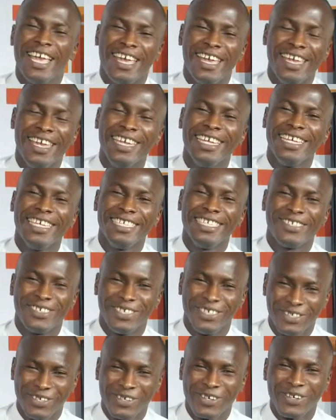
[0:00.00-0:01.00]
He is
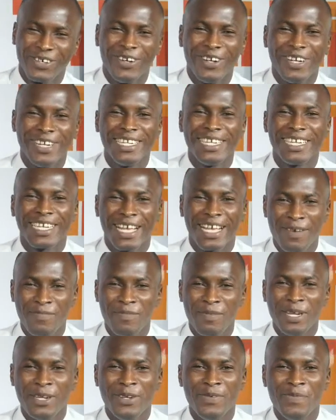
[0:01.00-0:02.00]
also called the
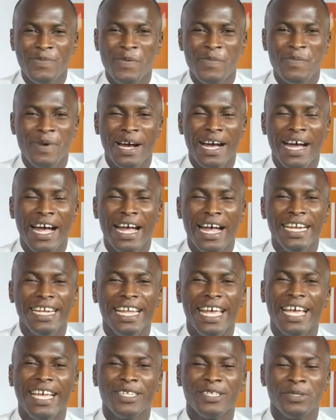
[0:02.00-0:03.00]
Gambian Lumumba, and
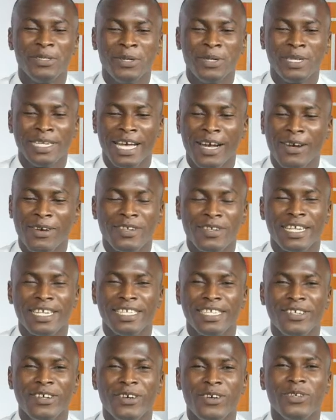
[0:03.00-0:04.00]
there is no doubt that
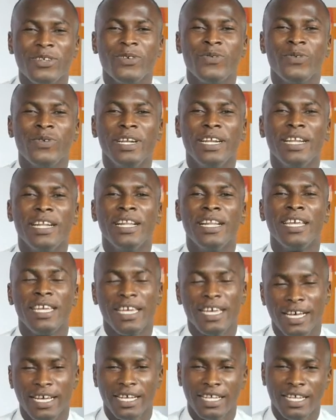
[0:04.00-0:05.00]
you will
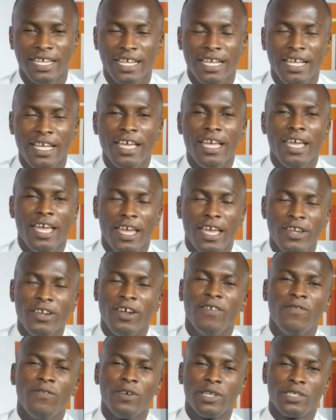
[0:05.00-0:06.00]
hear
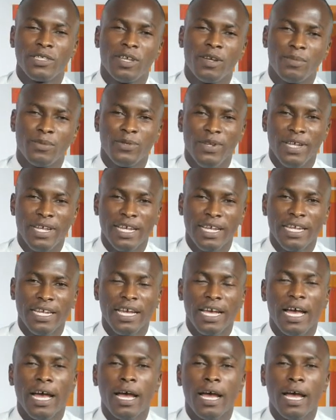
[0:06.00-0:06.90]
enough wisdom today.